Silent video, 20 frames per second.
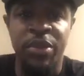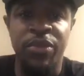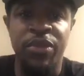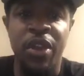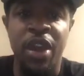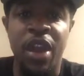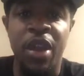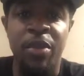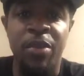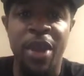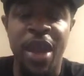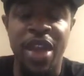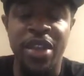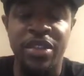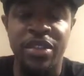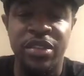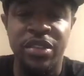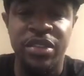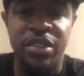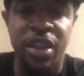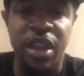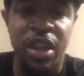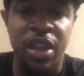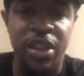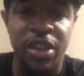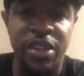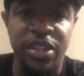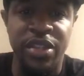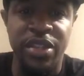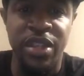of our ambassadors that are
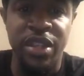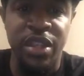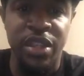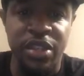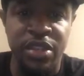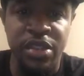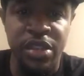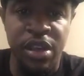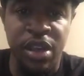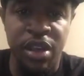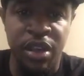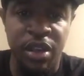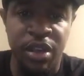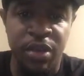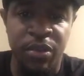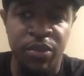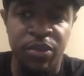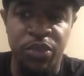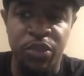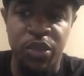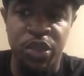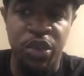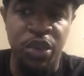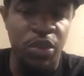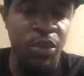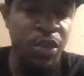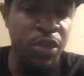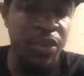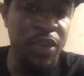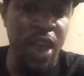in your cities.
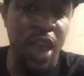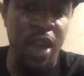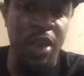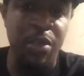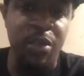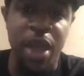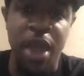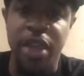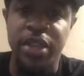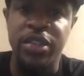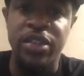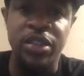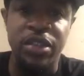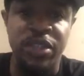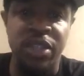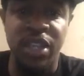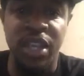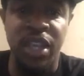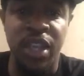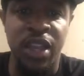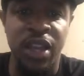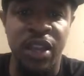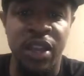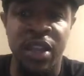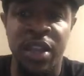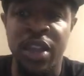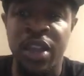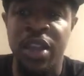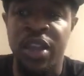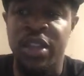We've got ambassadors in
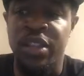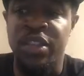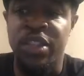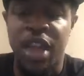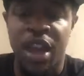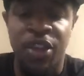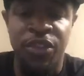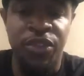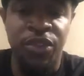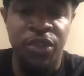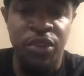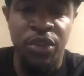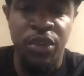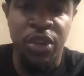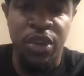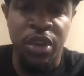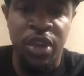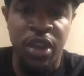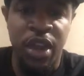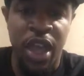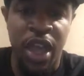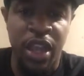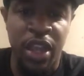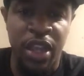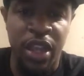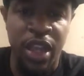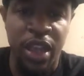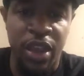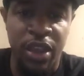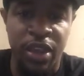South Florida,
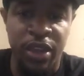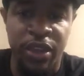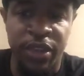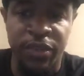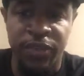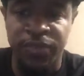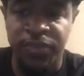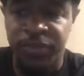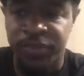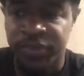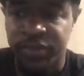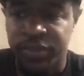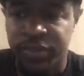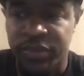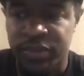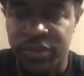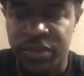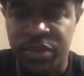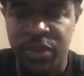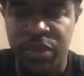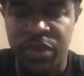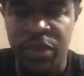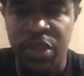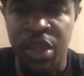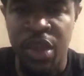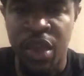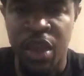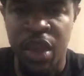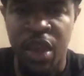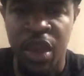Atlanta,
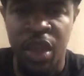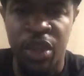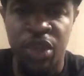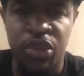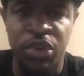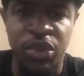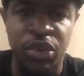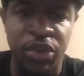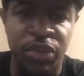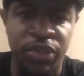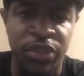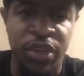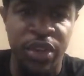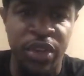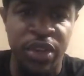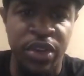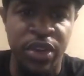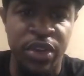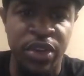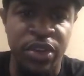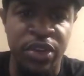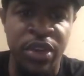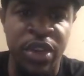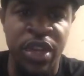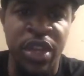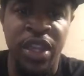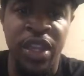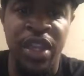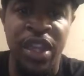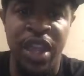Louisville,
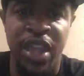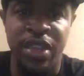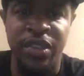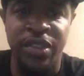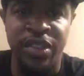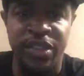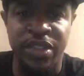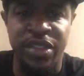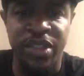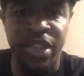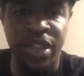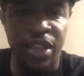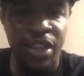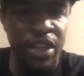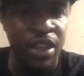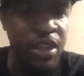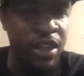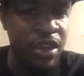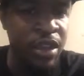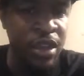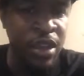Kansas City,